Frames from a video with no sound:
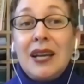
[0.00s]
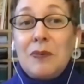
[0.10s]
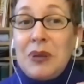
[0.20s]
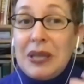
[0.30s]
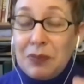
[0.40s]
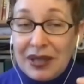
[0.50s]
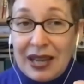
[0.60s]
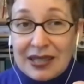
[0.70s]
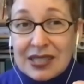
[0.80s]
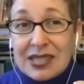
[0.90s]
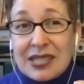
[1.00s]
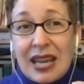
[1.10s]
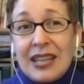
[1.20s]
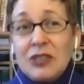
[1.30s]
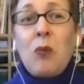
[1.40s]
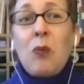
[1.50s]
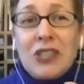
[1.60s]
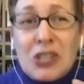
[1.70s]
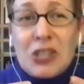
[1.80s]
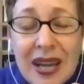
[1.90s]
people understand or want
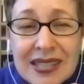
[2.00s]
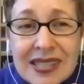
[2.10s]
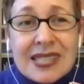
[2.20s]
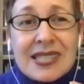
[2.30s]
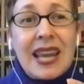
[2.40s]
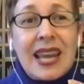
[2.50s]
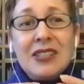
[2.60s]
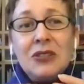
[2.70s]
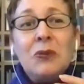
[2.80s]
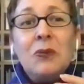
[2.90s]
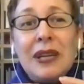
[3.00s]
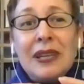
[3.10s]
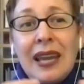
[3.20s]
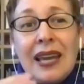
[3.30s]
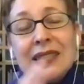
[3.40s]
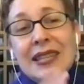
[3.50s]
to understand on the one hand,